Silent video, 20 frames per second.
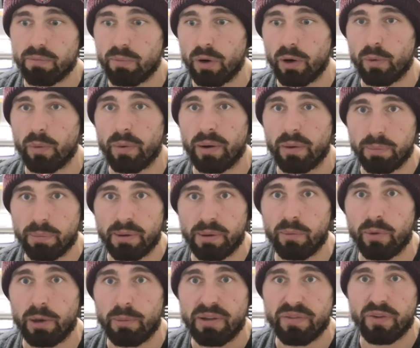
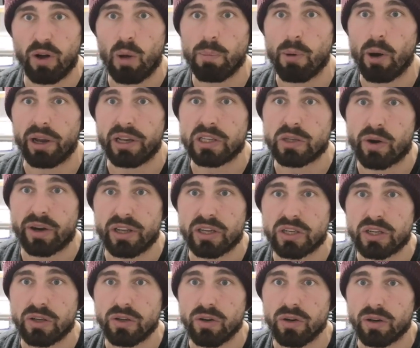We'd be 4 points ahead of
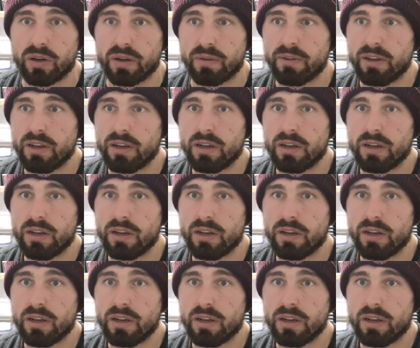Stoke.